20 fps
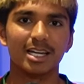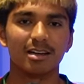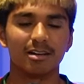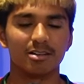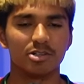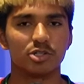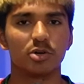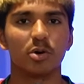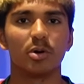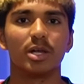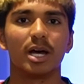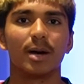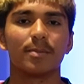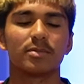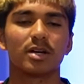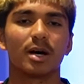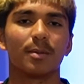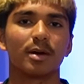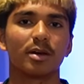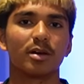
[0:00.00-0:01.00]
Enjoy the
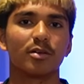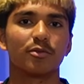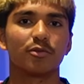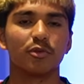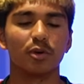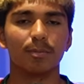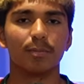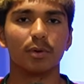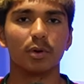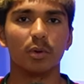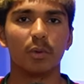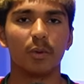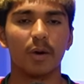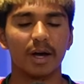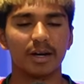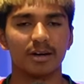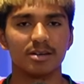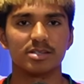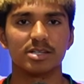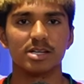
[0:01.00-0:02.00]
upcoming football,
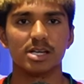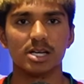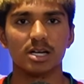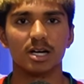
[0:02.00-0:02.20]
and I'll see